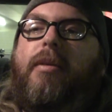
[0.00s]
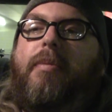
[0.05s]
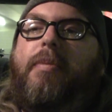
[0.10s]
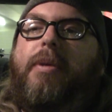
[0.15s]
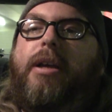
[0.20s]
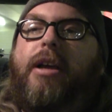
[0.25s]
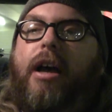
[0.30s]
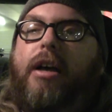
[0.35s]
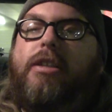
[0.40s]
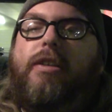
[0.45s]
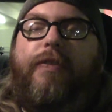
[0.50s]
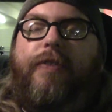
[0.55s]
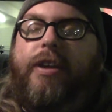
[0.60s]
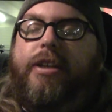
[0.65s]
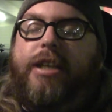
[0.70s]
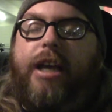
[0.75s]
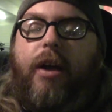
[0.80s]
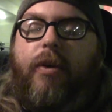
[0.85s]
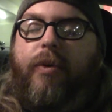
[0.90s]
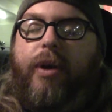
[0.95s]
because of
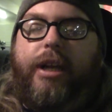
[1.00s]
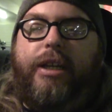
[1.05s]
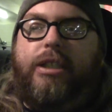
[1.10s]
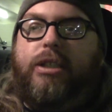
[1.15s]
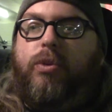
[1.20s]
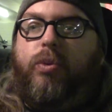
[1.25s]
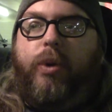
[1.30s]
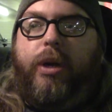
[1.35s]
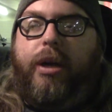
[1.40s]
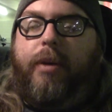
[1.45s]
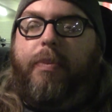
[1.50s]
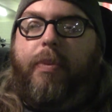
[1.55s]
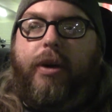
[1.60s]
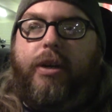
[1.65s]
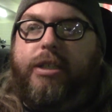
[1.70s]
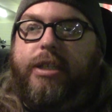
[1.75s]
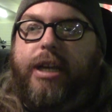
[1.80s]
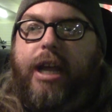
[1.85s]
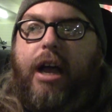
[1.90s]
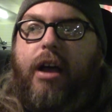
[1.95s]
his outrageous, weird
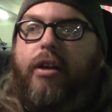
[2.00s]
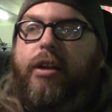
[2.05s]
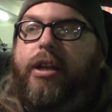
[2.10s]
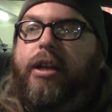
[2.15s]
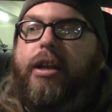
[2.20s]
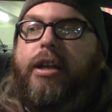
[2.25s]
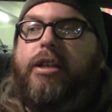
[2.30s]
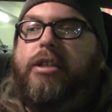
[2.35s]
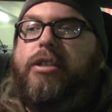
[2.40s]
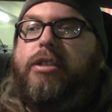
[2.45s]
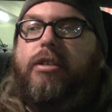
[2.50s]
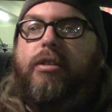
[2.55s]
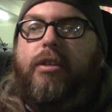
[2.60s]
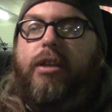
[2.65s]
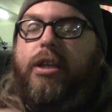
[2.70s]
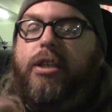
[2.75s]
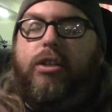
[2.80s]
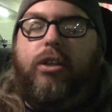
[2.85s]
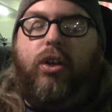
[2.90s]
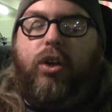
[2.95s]
personality and his
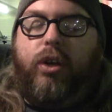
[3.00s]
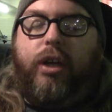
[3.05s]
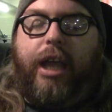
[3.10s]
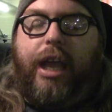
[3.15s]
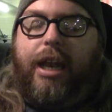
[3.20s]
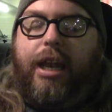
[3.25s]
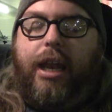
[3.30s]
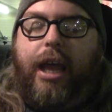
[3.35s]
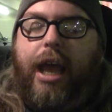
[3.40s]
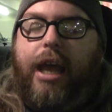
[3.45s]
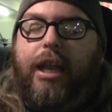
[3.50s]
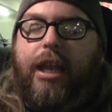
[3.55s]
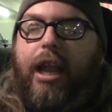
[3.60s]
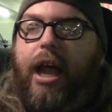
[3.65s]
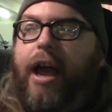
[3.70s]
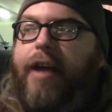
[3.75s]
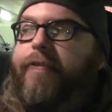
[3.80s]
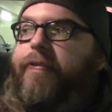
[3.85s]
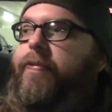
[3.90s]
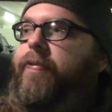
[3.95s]
his look at at
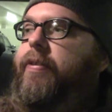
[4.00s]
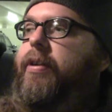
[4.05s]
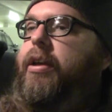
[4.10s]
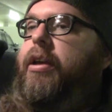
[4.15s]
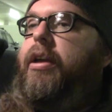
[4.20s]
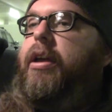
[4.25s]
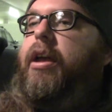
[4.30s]
life